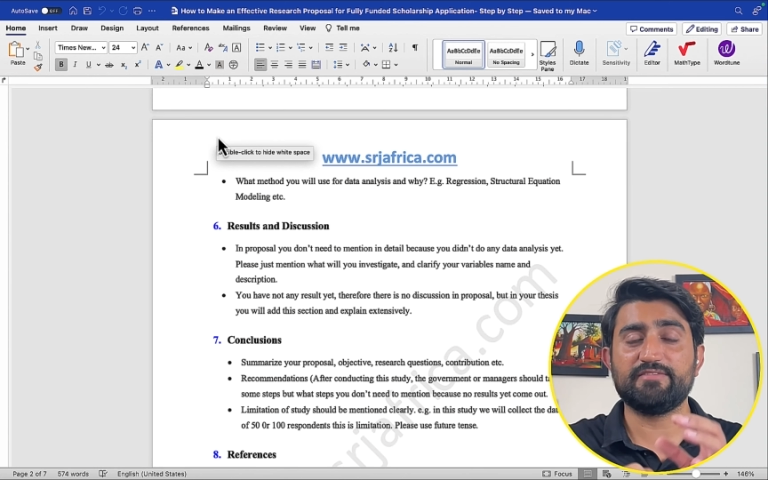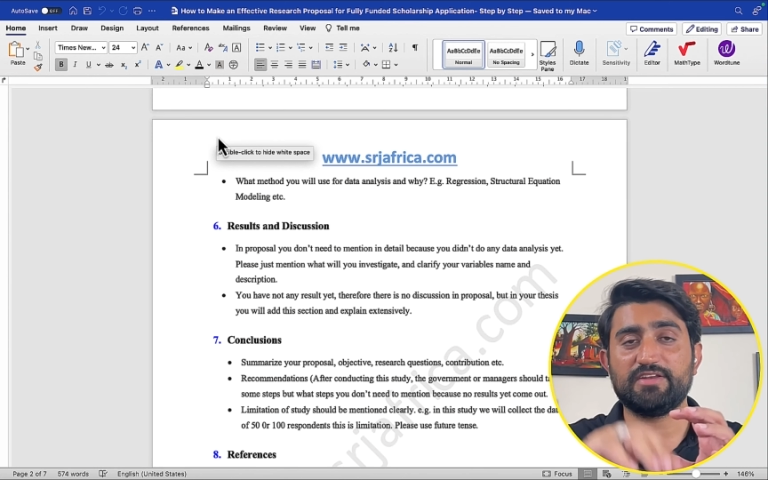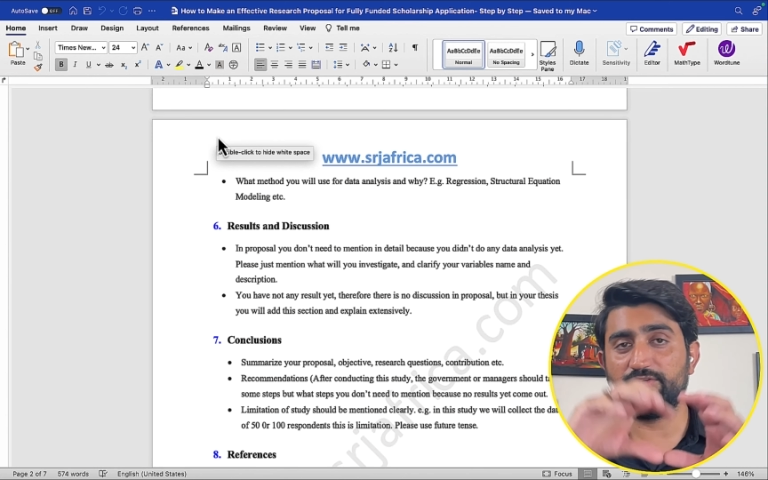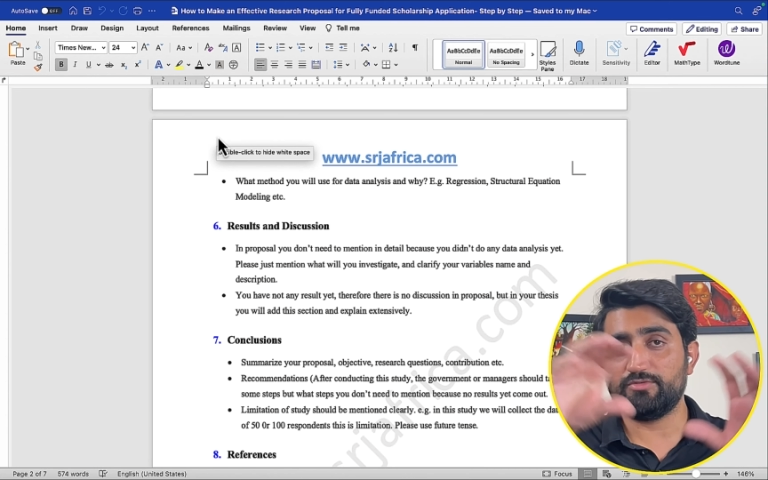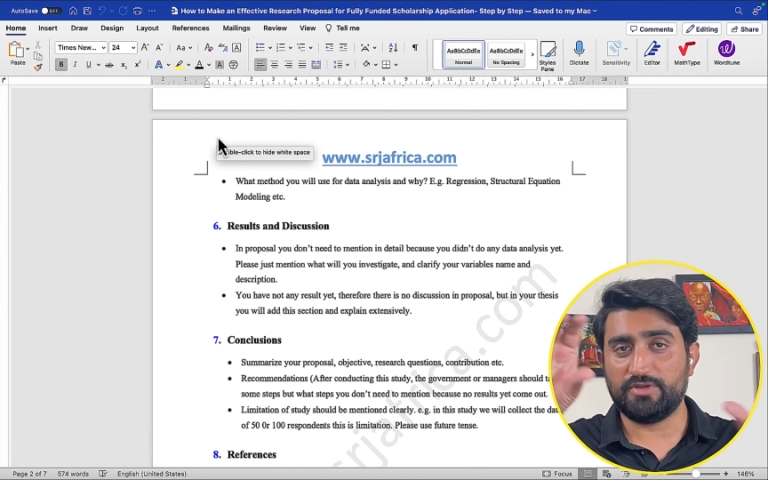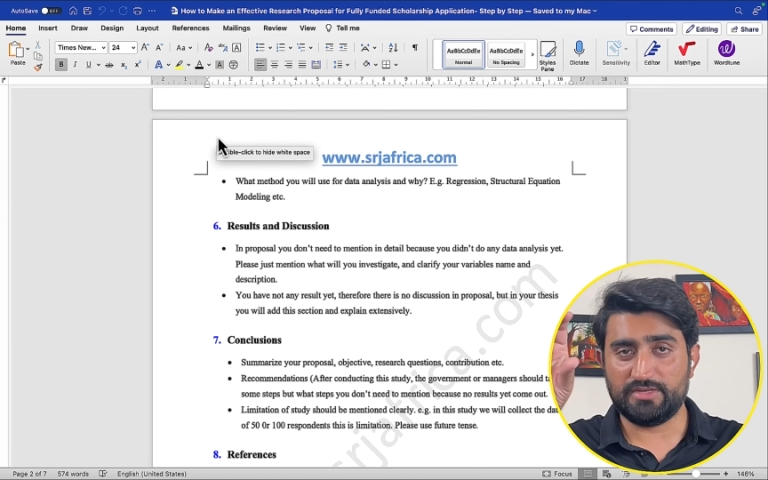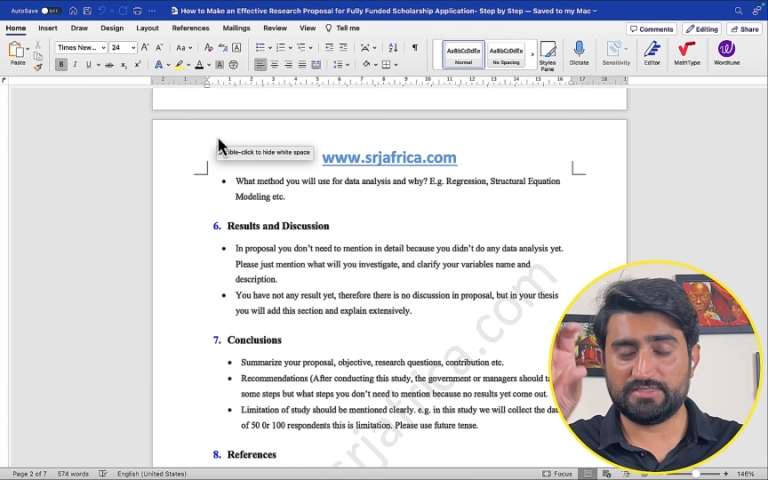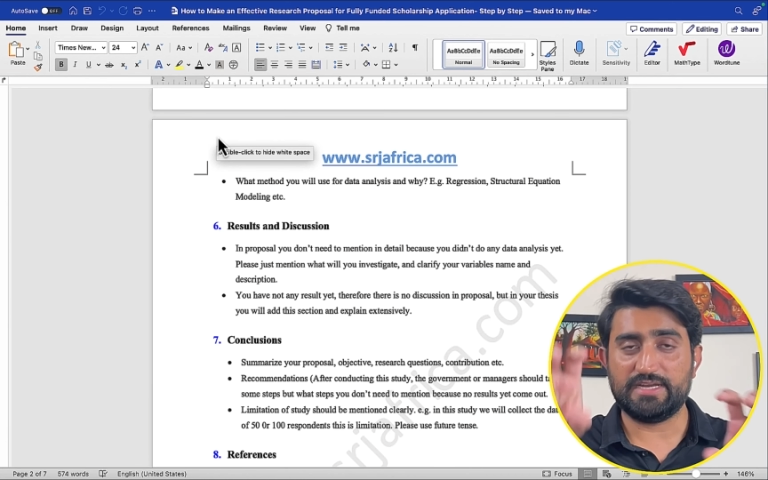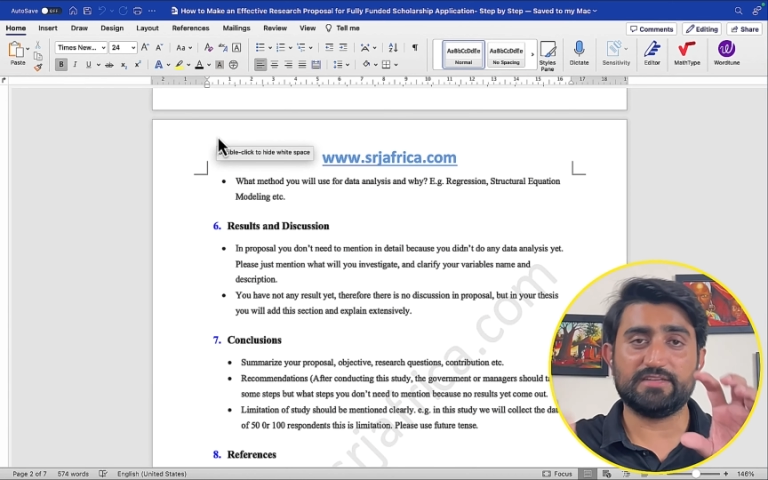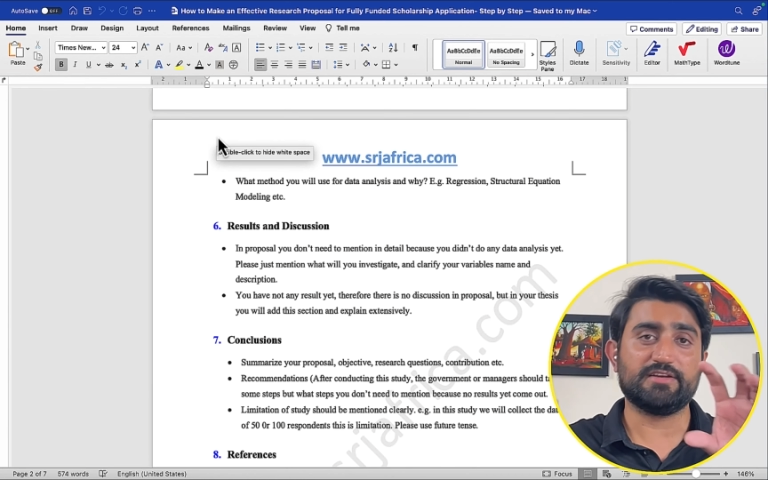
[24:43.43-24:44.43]

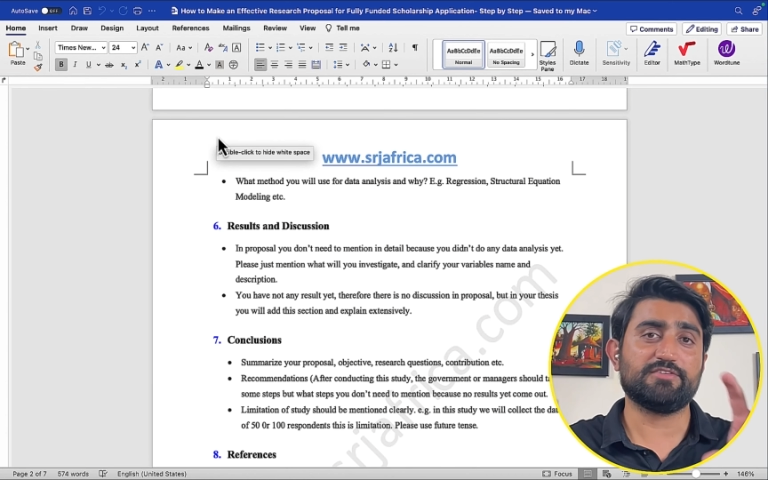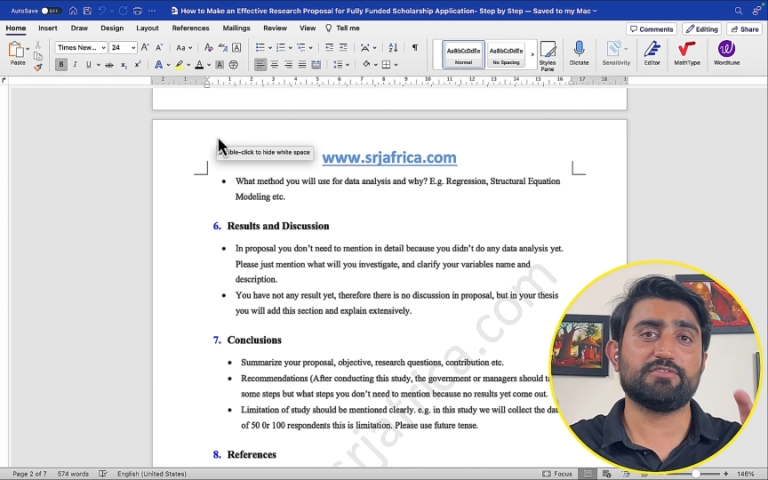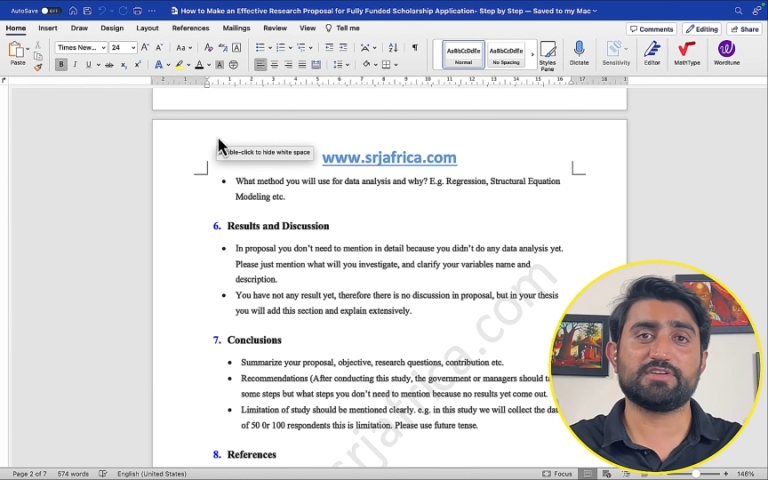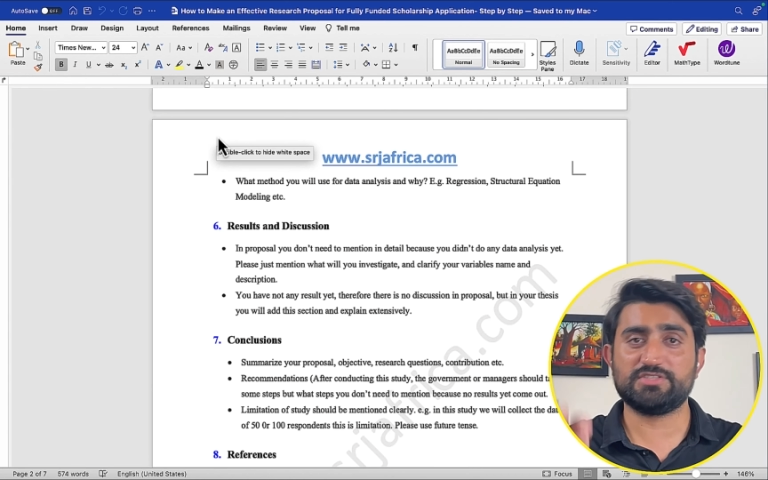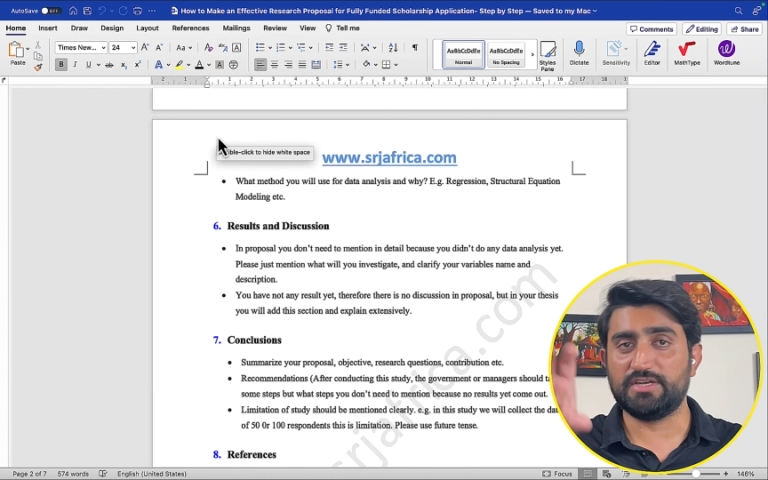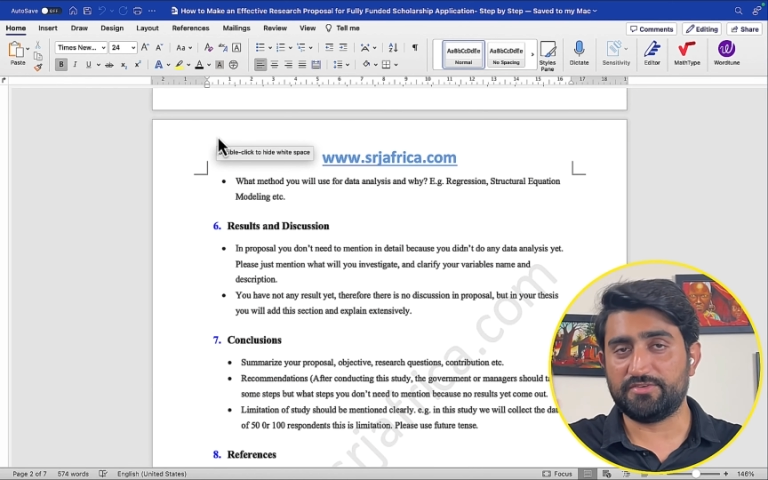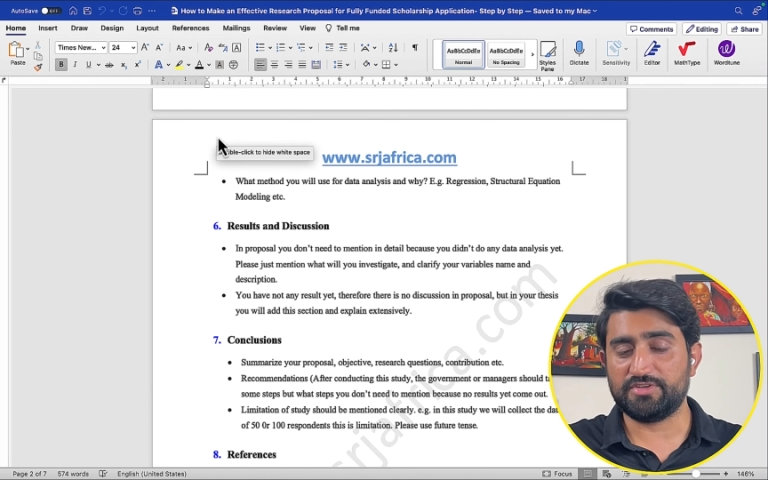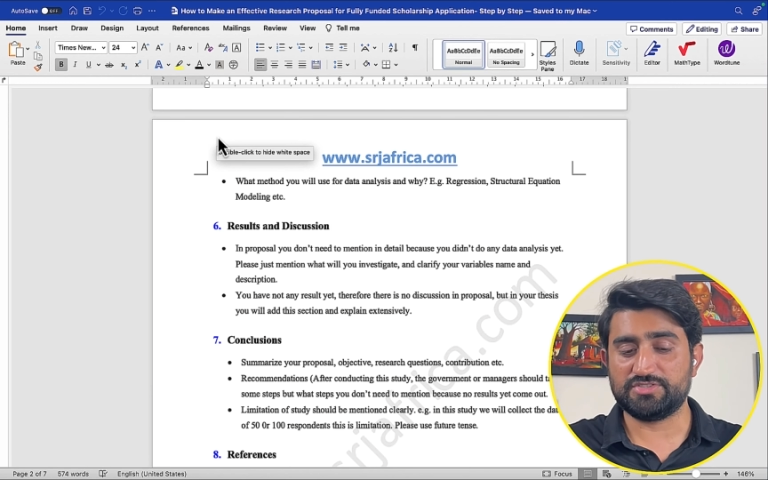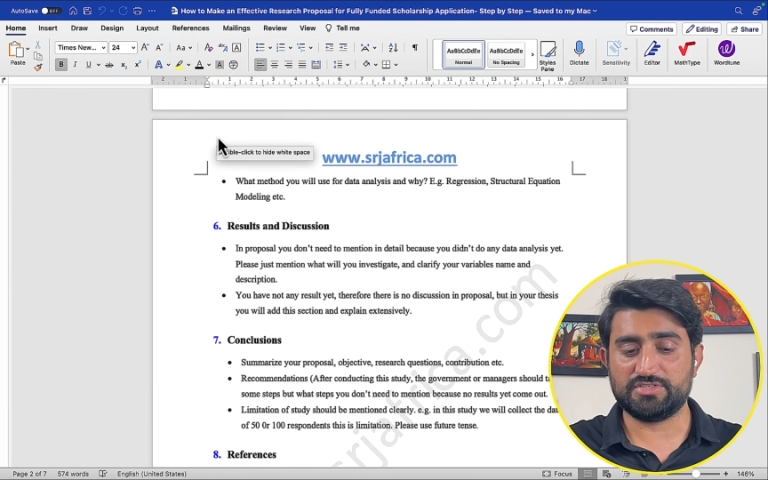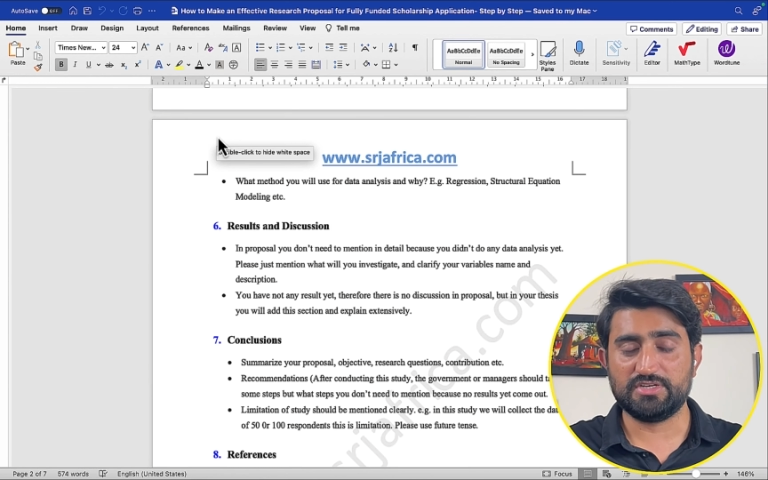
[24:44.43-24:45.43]
the introduction
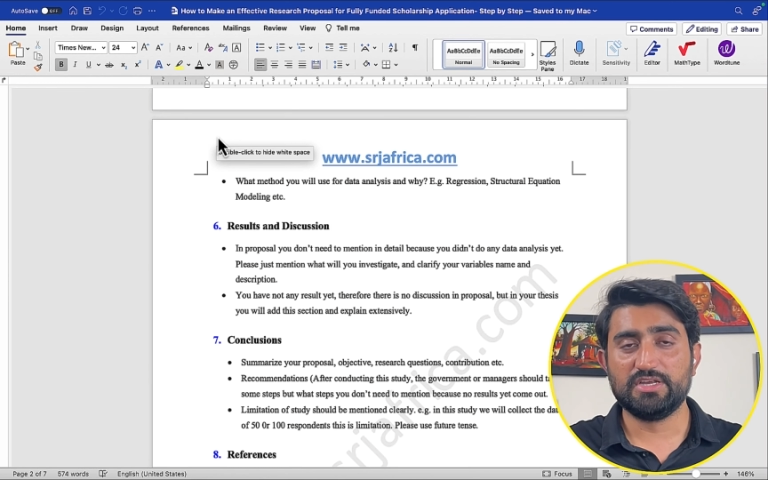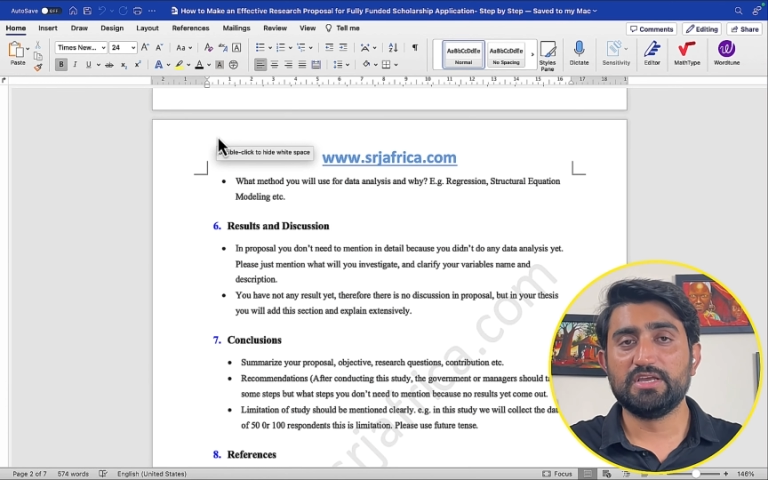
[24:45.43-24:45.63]
literature.